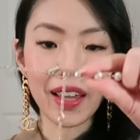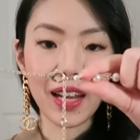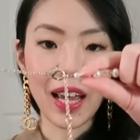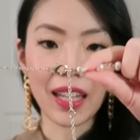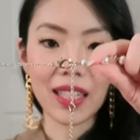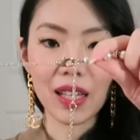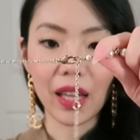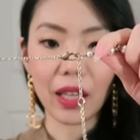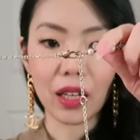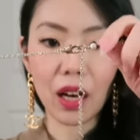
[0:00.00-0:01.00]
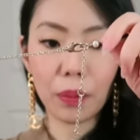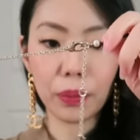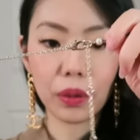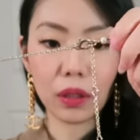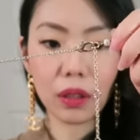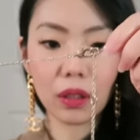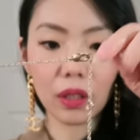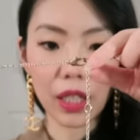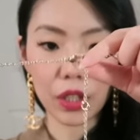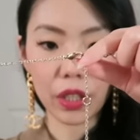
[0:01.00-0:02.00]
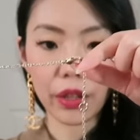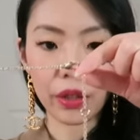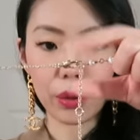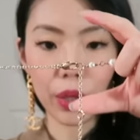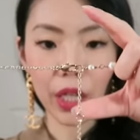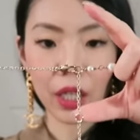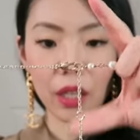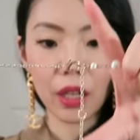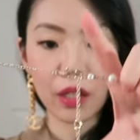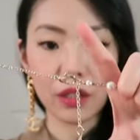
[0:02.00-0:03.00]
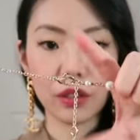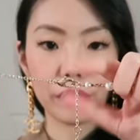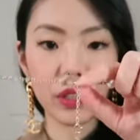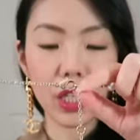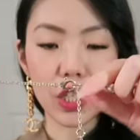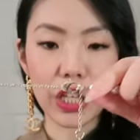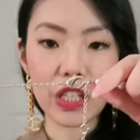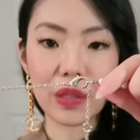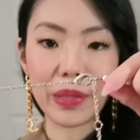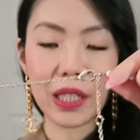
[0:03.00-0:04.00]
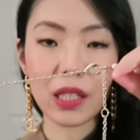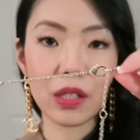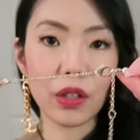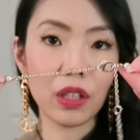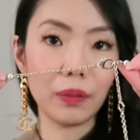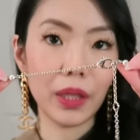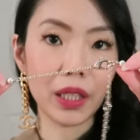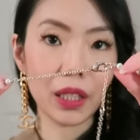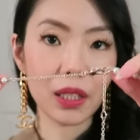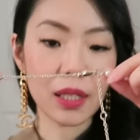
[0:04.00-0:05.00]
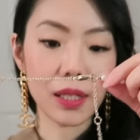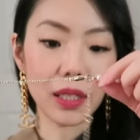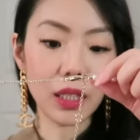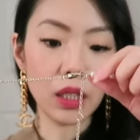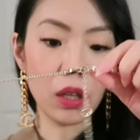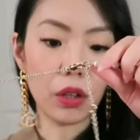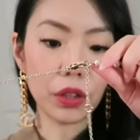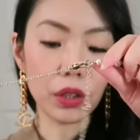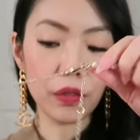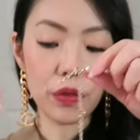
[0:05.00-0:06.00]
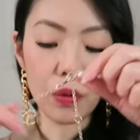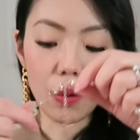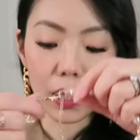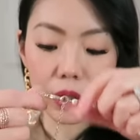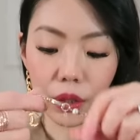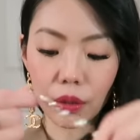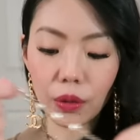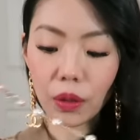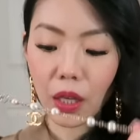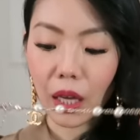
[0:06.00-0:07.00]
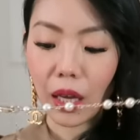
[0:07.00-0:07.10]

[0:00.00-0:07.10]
It has a couple, actually three, different adjustments so you can make it slightly longer if you want to